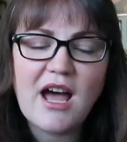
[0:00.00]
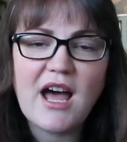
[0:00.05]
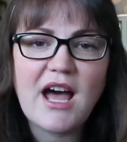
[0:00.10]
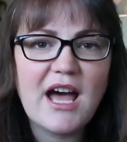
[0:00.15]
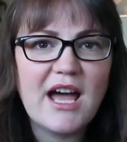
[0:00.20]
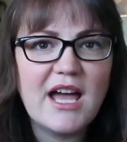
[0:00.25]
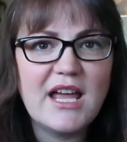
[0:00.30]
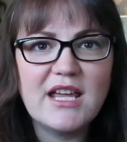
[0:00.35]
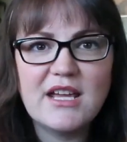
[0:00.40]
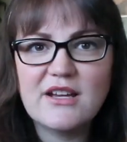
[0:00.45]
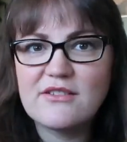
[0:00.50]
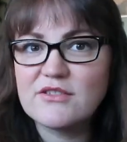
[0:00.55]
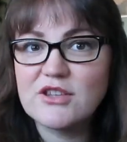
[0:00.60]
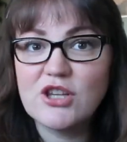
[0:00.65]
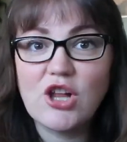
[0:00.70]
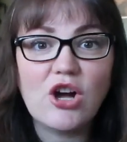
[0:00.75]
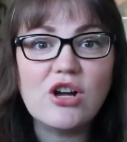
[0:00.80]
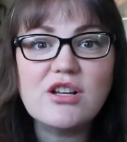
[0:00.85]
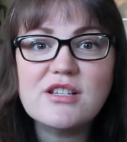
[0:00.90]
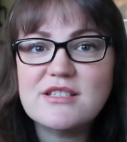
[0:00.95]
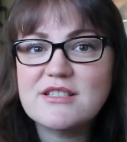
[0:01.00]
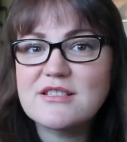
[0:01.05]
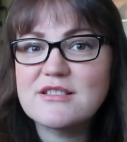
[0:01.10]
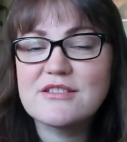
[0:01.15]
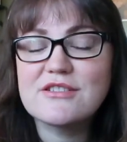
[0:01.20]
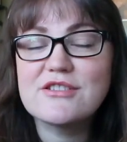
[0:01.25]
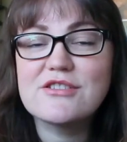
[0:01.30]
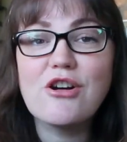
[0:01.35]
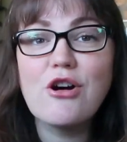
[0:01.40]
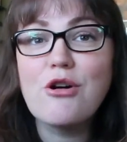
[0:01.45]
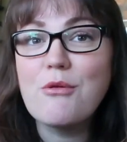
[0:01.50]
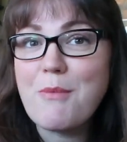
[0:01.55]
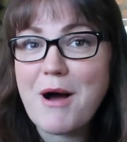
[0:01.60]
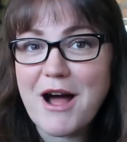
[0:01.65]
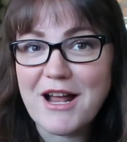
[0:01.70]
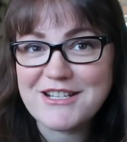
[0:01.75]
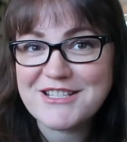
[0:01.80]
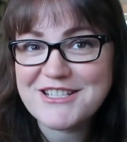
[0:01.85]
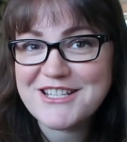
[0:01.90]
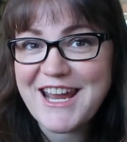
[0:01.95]
I have lost so
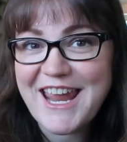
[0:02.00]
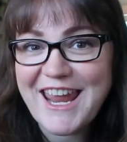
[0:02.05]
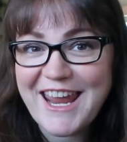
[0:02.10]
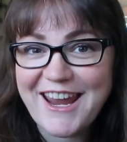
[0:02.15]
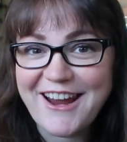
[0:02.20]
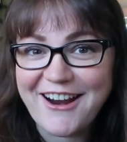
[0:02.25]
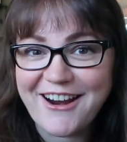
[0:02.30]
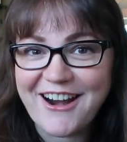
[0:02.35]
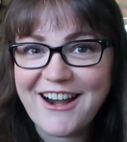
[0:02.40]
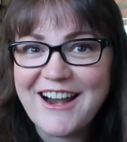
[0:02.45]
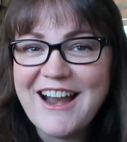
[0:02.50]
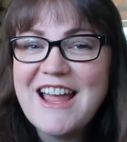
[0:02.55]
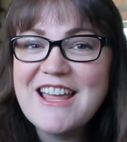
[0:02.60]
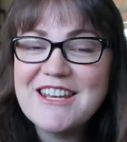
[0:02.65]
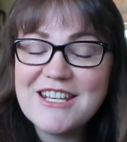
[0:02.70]
much hair.